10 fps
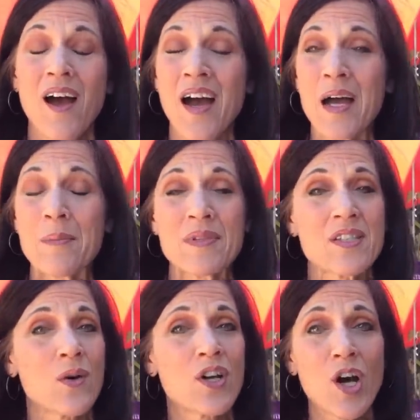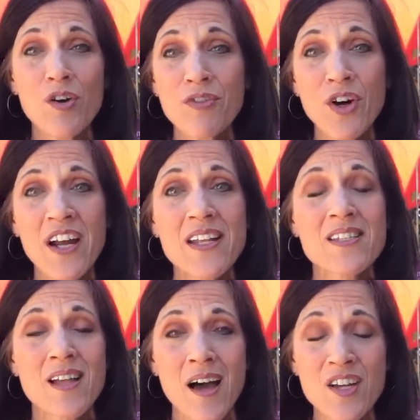Um, so go for it
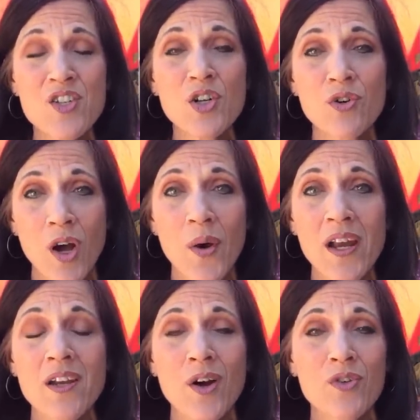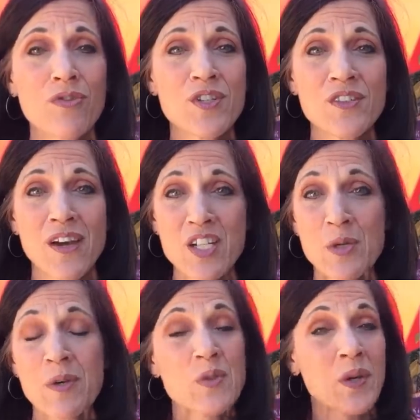as long as you're growing your own fruits and
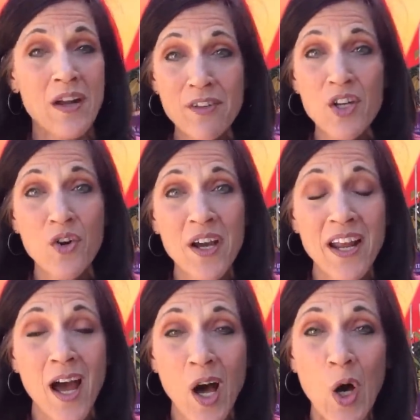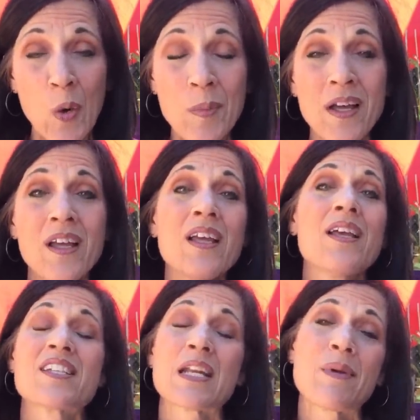vegetables, whatever you're growing at home,
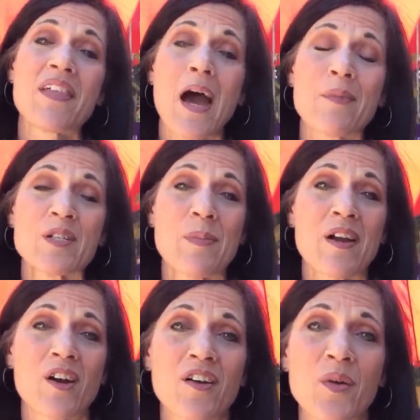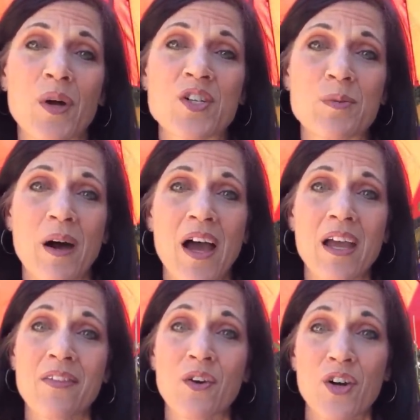it's going to be that much better than what you buy
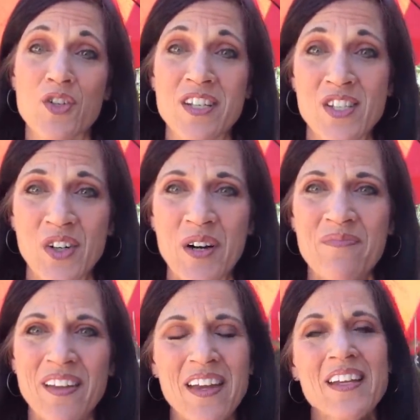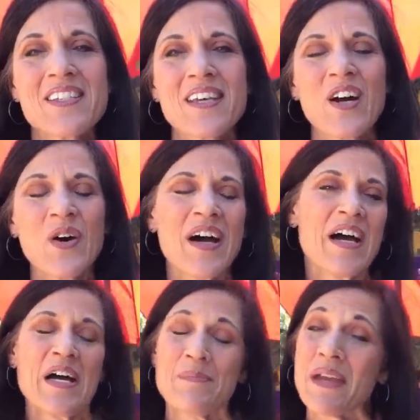in the grocery store. So
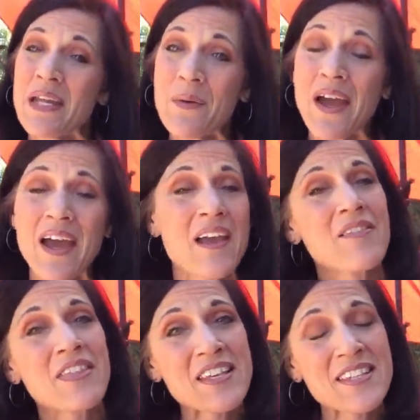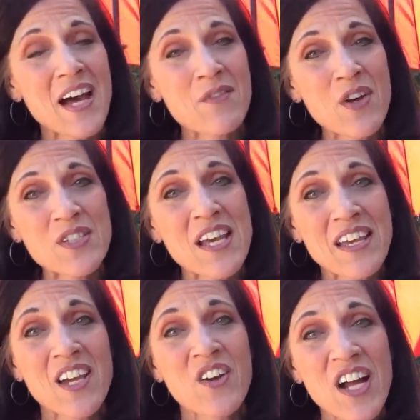um, anyway, thanks a lot, Rosa,
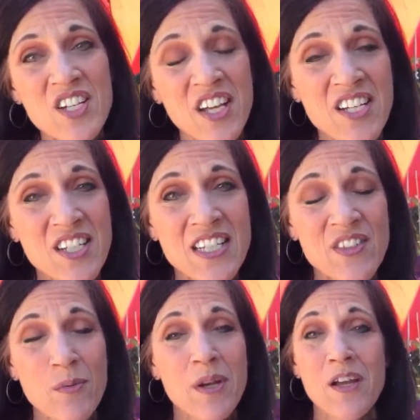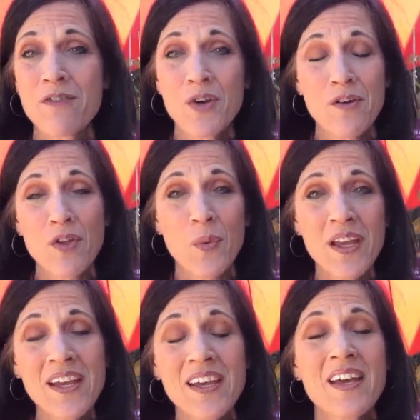and congratulations for being Viewer of the
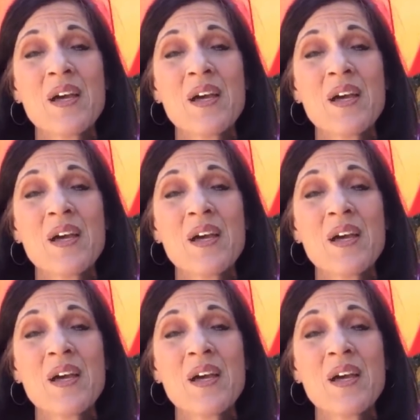Week.